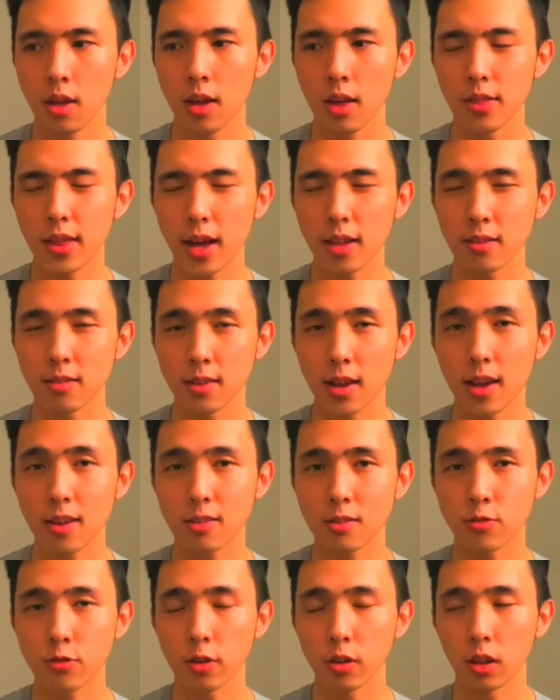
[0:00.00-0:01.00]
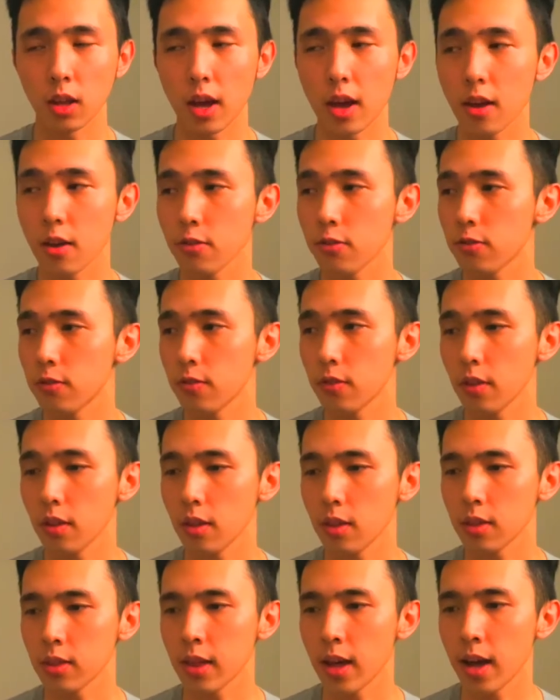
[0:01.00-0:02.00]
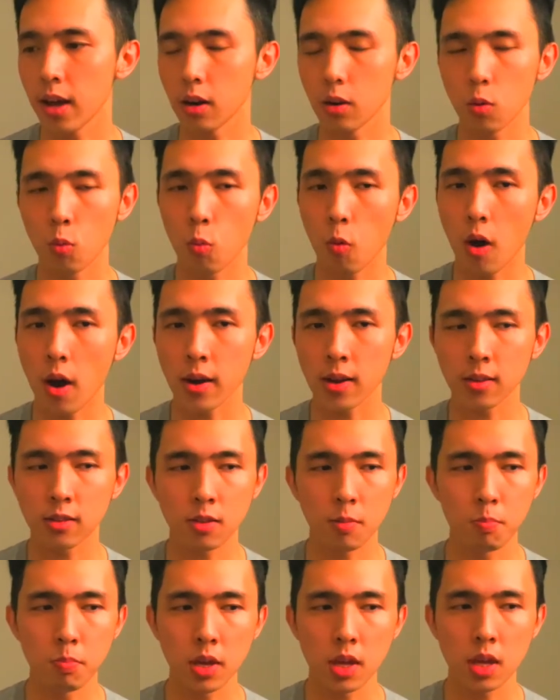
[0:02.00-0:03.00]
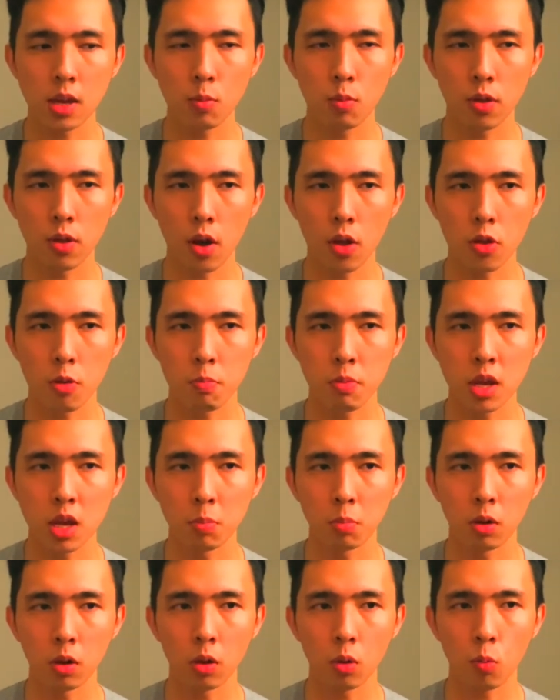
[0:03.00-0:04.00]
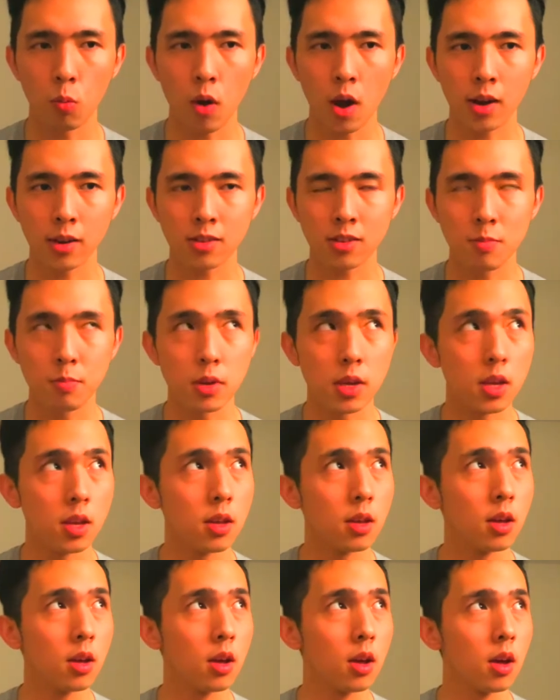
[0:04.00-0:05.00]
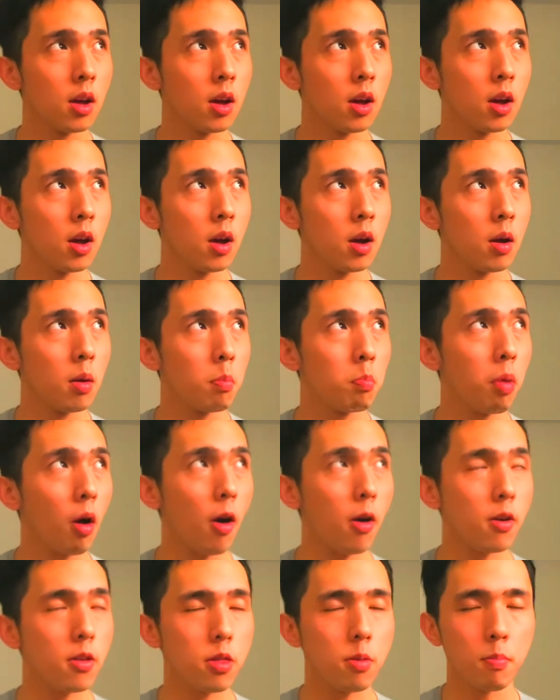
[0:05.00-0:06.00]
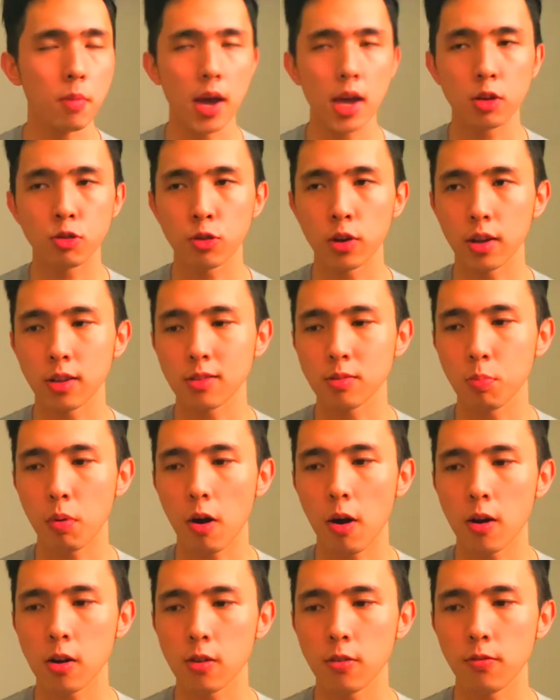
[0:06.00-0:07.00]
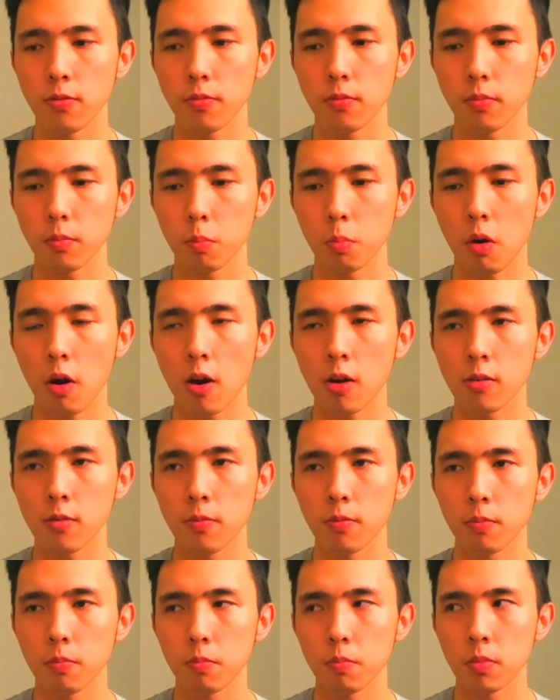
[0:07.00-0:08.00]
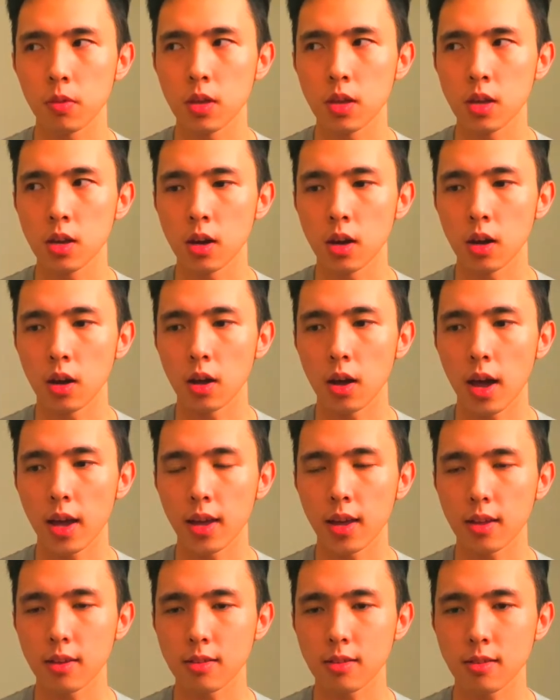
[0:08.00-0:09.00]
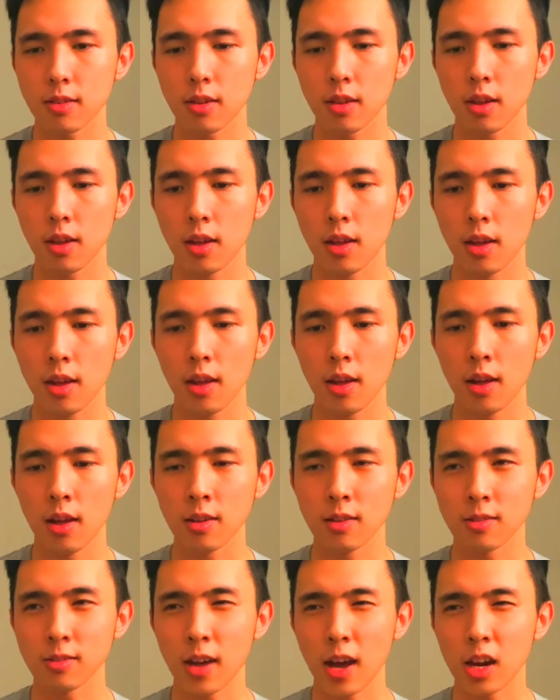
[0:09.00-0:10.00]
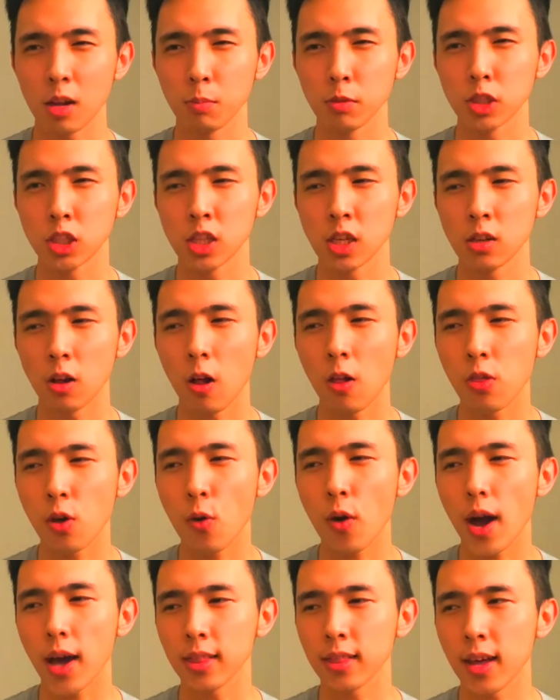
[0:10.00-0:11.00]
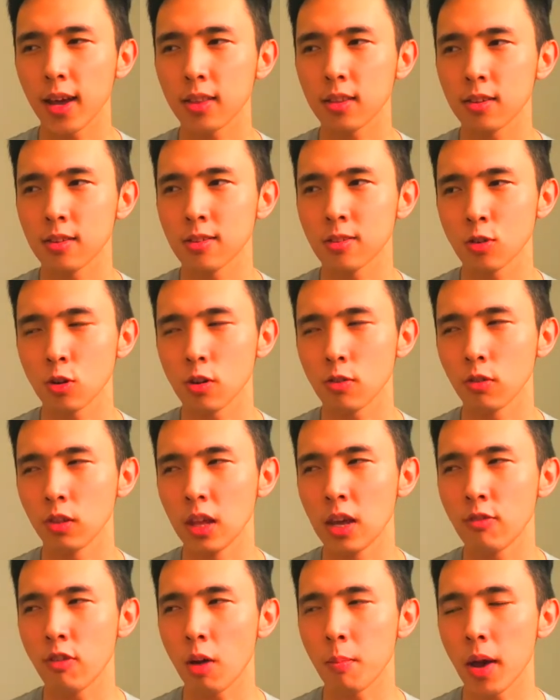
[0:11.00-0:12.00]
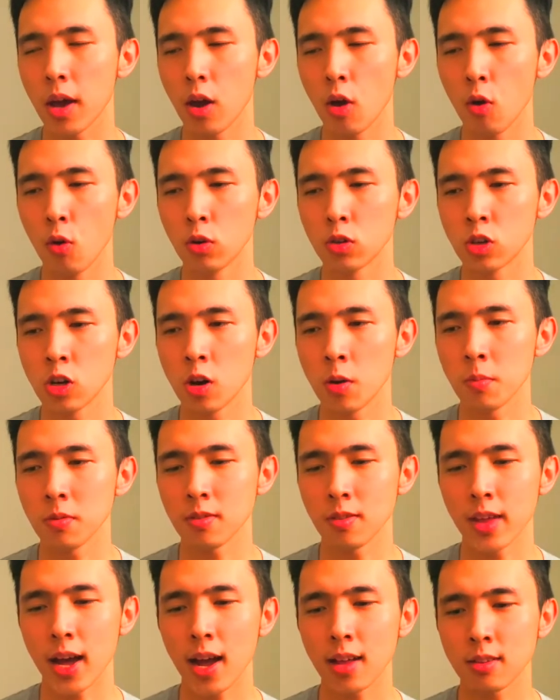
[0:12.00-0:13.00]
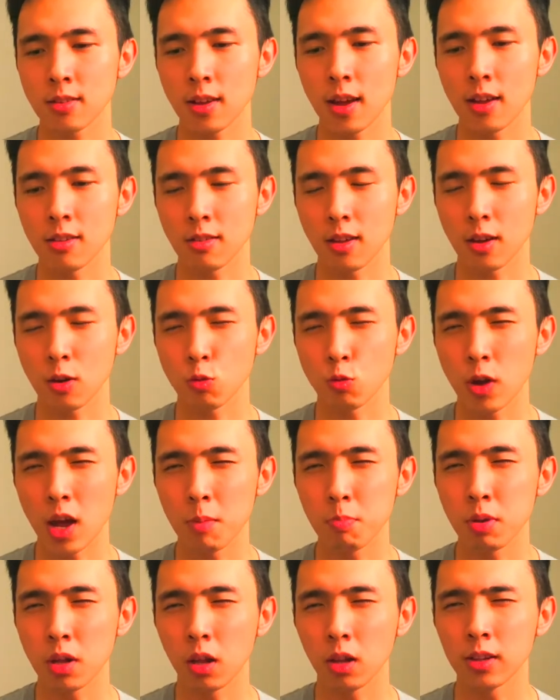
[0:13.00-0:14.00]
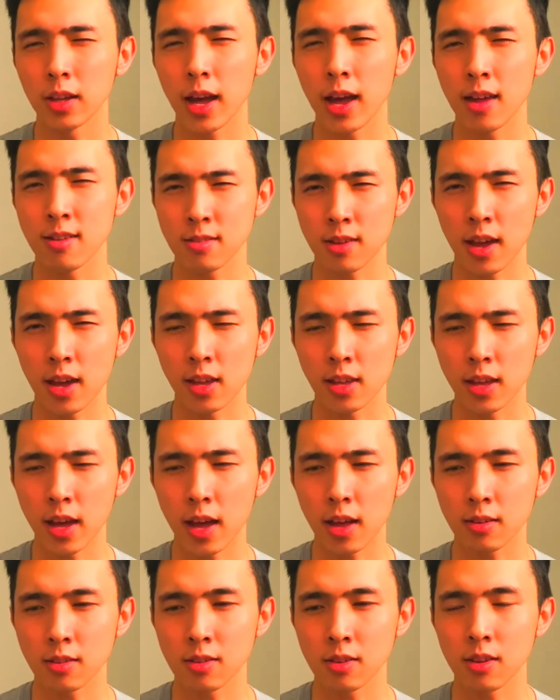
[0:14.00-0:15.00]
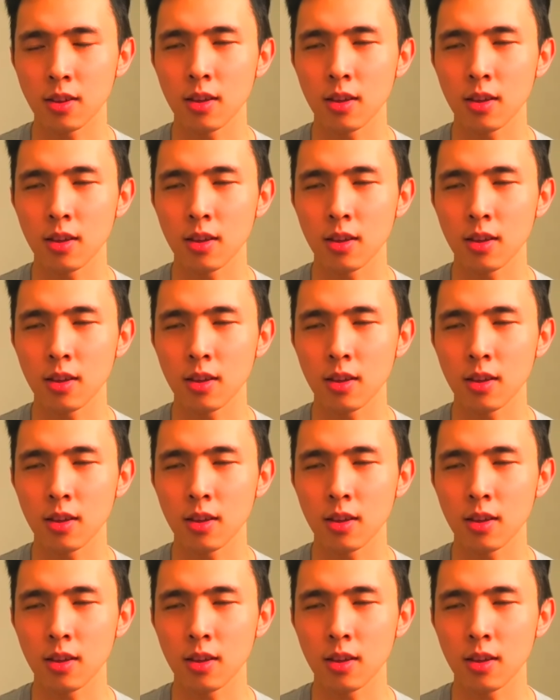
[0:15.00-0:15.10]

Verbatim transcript: that zest for life, that wanting to be with other people, wanting to be part of the matrix, part of the I guess societal machine. Although I like to sort of live on my own terms, that's as like red pilled as I get.